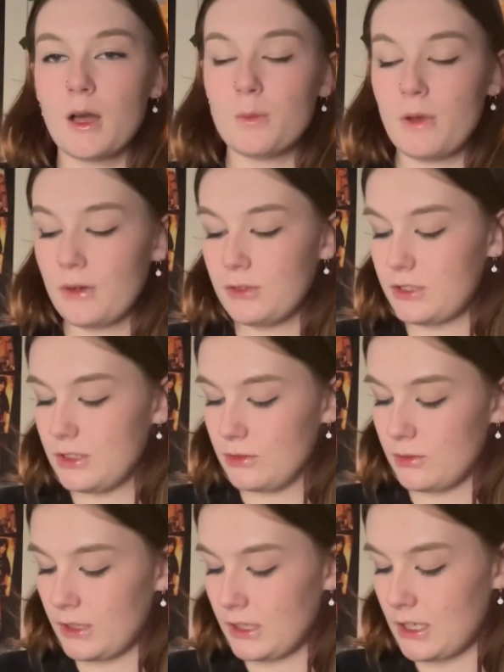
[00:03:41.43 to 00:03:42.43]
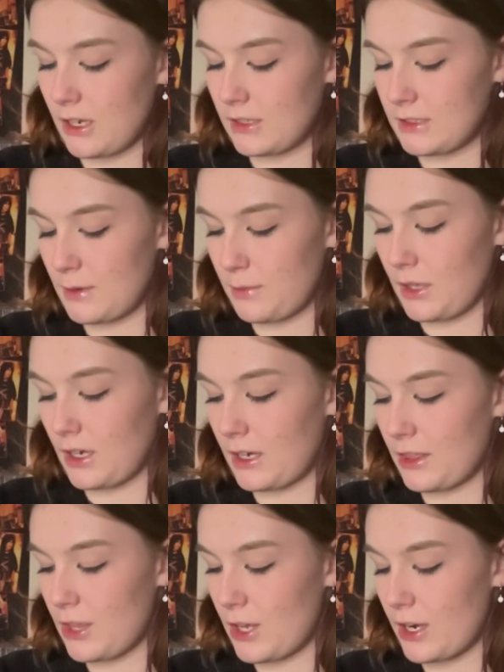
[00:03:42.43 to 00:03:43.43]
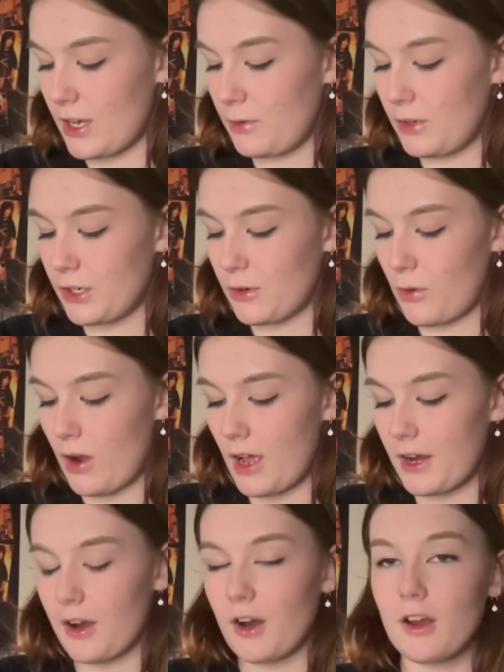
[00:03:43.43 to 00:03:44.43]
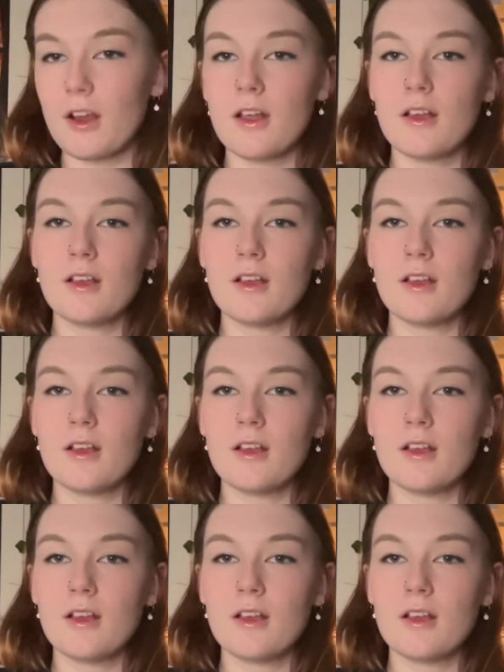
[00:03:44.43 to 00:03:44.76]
a mouse is really not something I thought I would acquire.